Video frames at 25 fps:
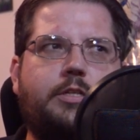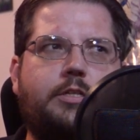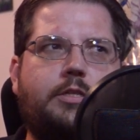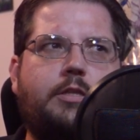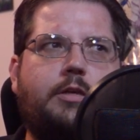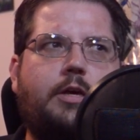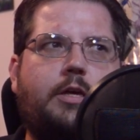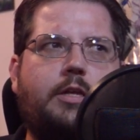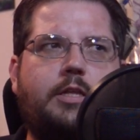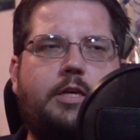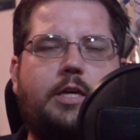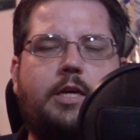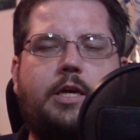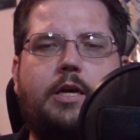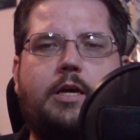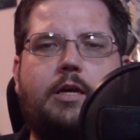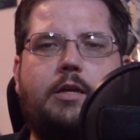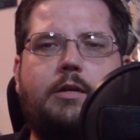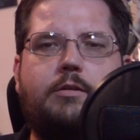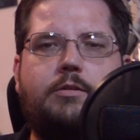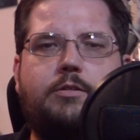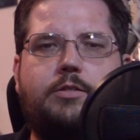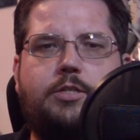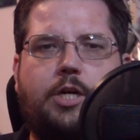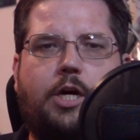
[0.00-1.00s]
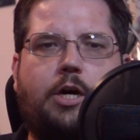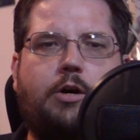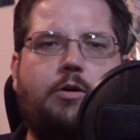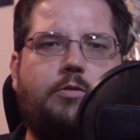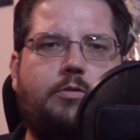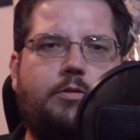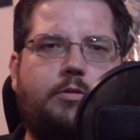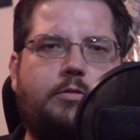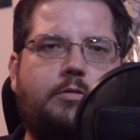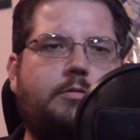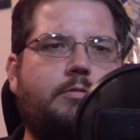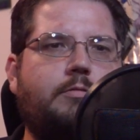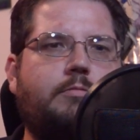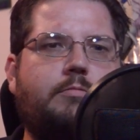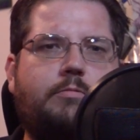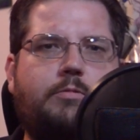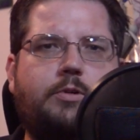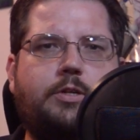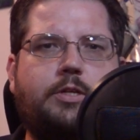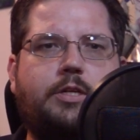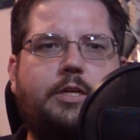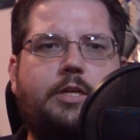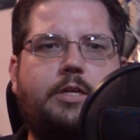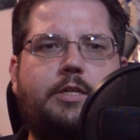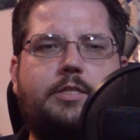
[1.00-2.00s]
at the, in the end. Shawn
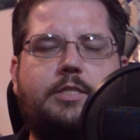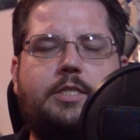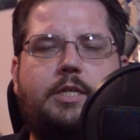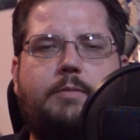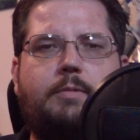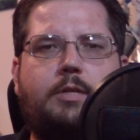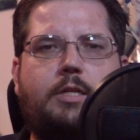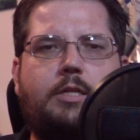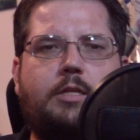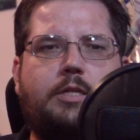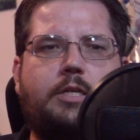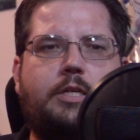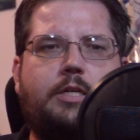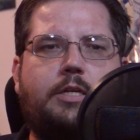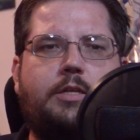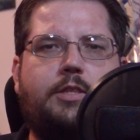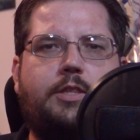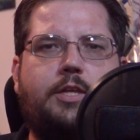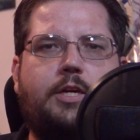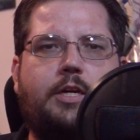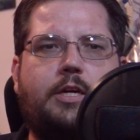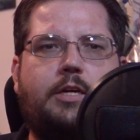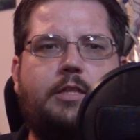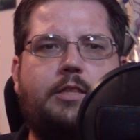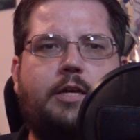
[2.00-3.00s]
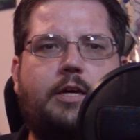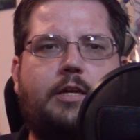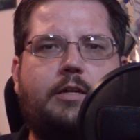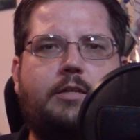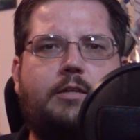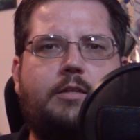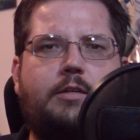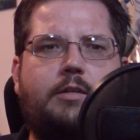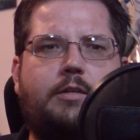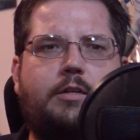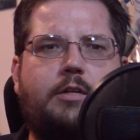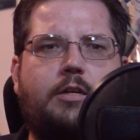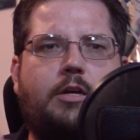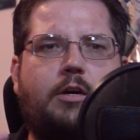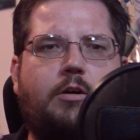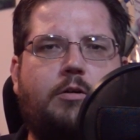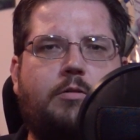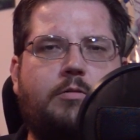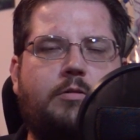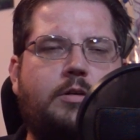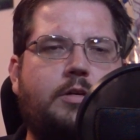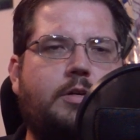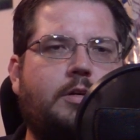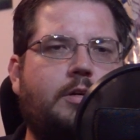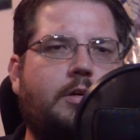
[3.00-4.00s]
really seemingly thinking that, you
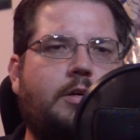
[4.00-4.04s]
know,